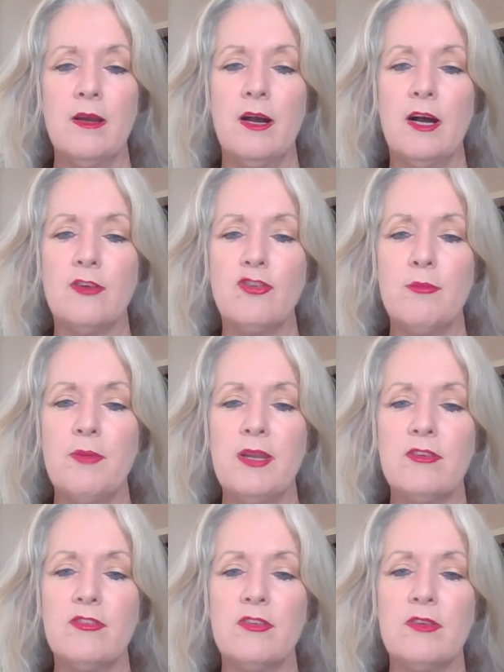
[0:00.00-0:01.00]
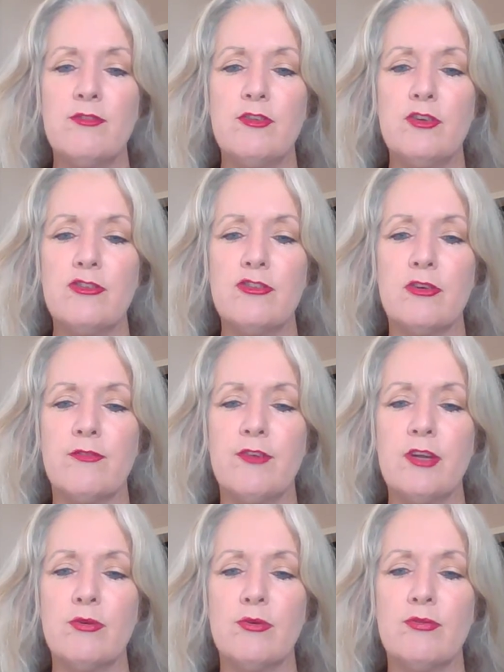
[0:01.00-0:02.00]
A tremendous infusion of
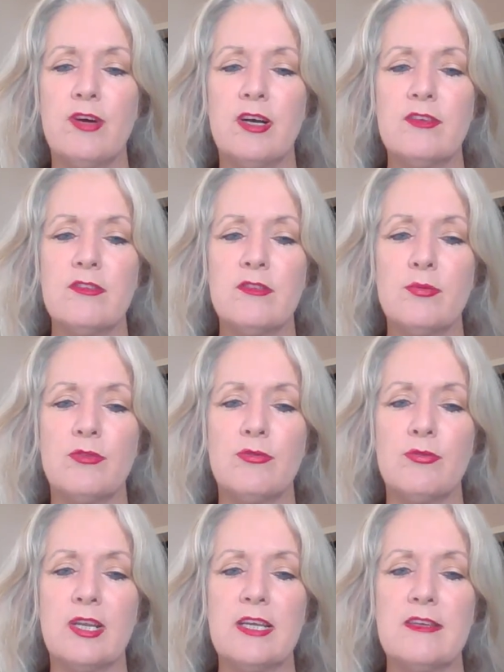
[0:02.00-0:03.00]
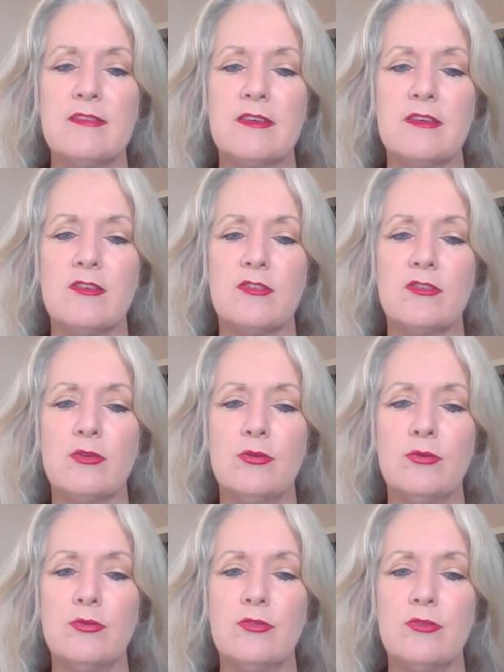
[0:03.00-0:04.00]
federal funds was released into
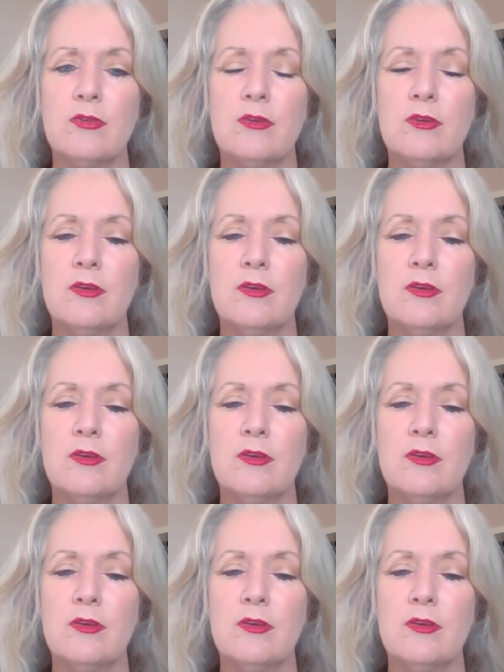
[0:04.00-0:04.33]
schools